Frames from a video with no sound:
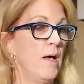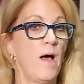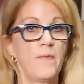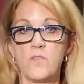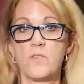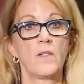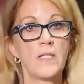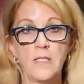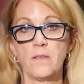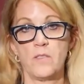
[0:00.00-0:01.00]
This is
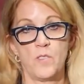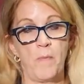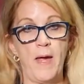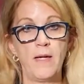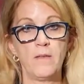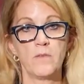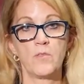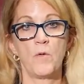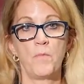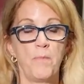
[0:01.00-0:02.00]
illegal in Spain,
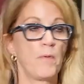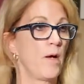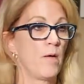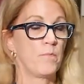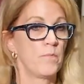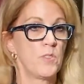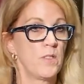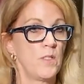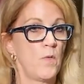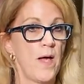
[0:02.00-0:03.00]
so people come to
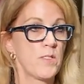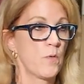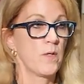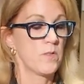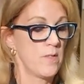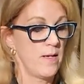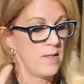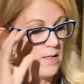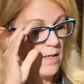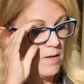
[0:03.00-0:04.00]
the U.S. where
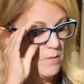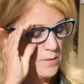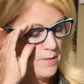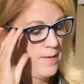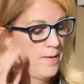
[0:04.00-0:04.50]
anything goes.